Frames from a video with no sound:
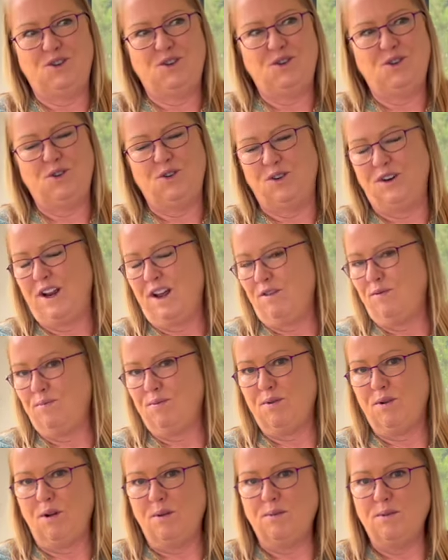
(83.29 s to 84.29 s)
could have
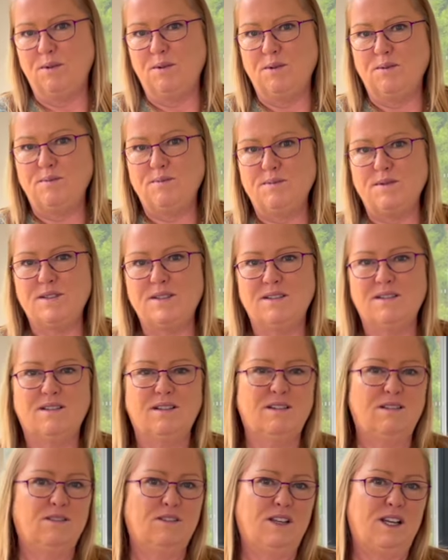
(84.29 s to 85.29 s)
problems.
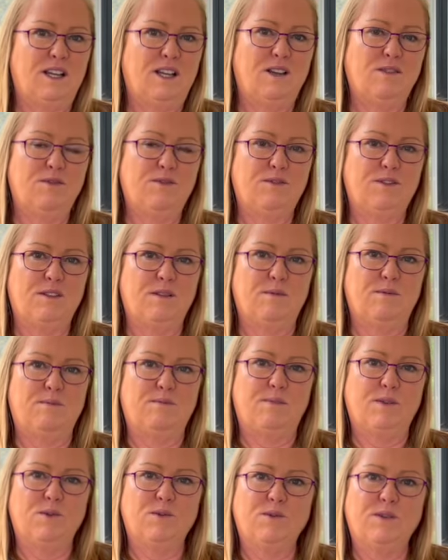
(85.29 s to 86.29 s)
If the
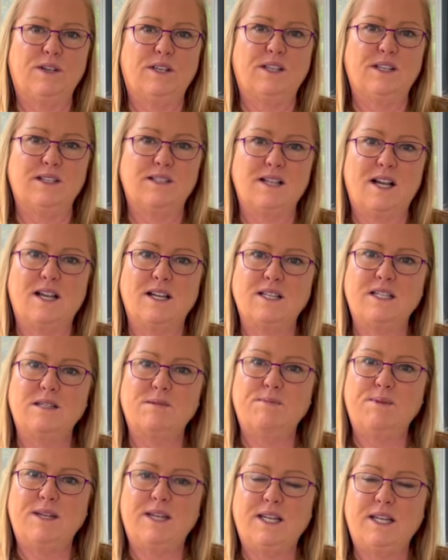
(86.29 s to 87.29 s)
building is
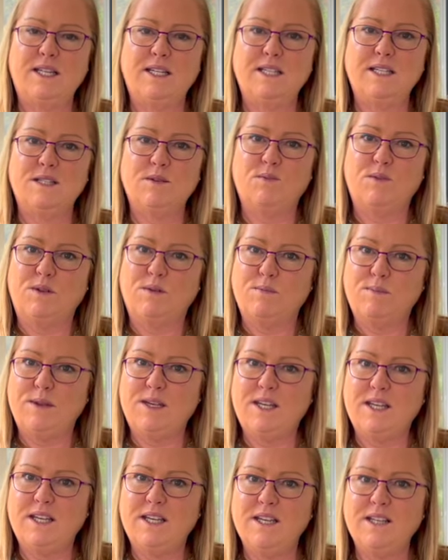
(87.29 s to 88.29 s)
underpinned with
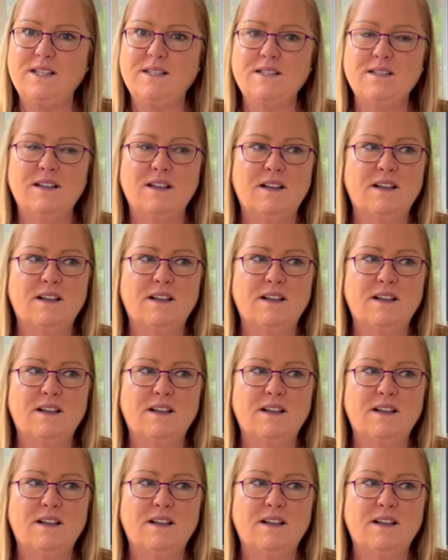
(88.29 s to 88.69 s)
piers,